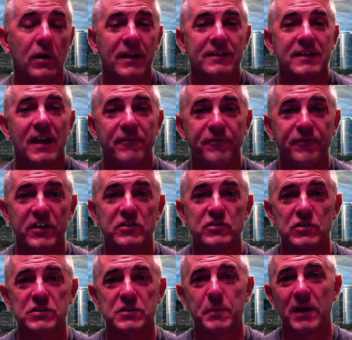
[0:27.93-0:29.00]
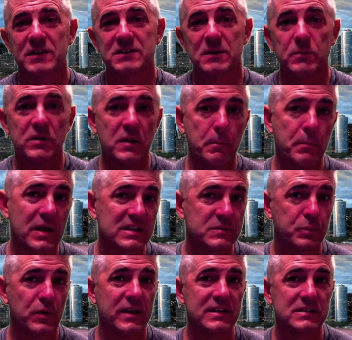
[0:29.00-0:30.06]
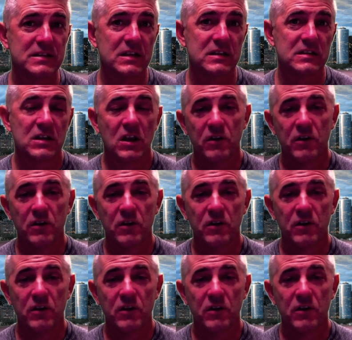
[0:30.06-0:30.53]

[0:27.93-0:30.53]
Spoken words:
that features about some of the best places